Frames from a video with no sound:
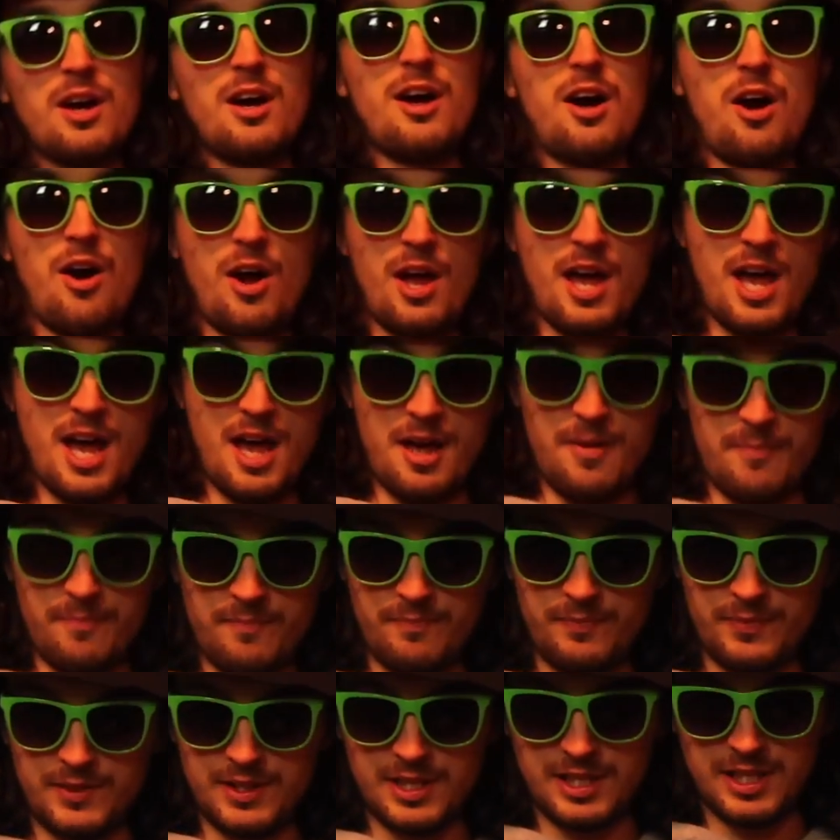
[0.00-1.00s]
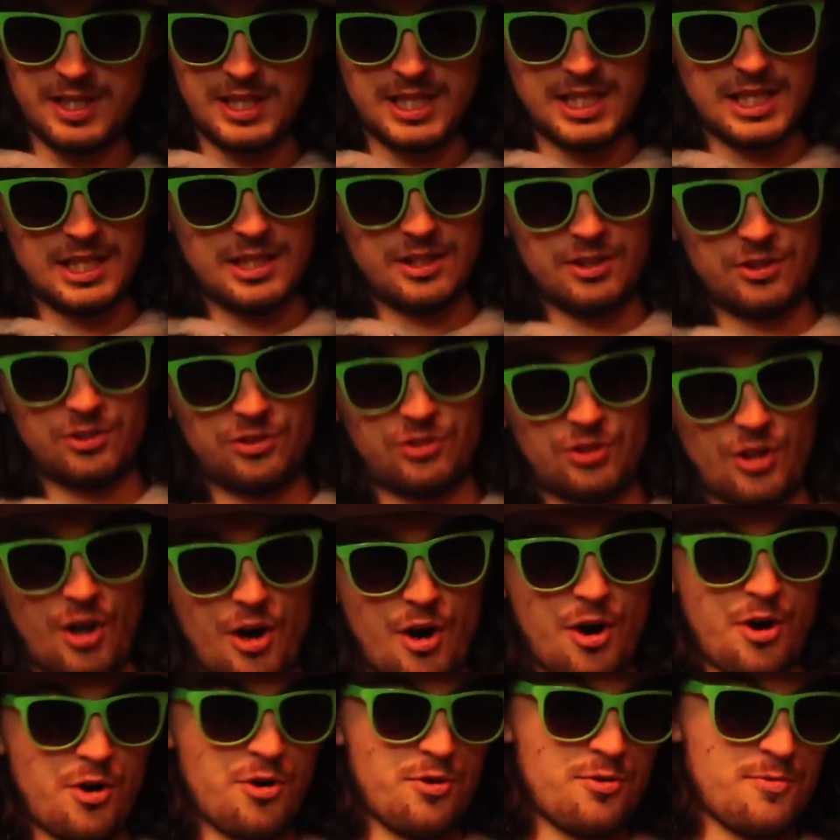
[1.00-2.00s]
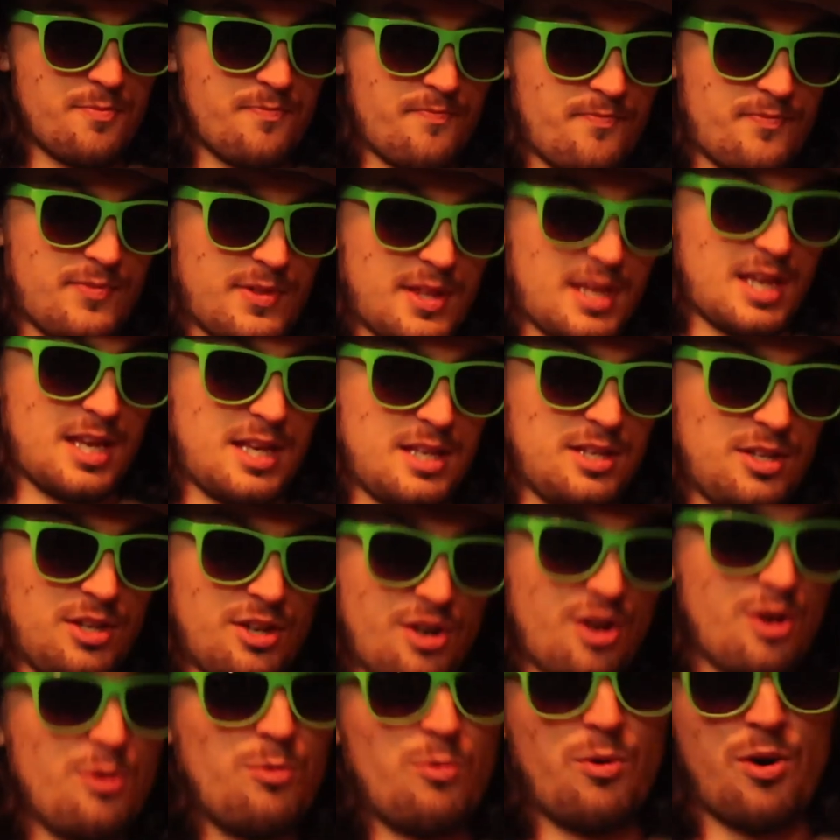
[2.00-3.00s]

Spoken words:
I am. So you know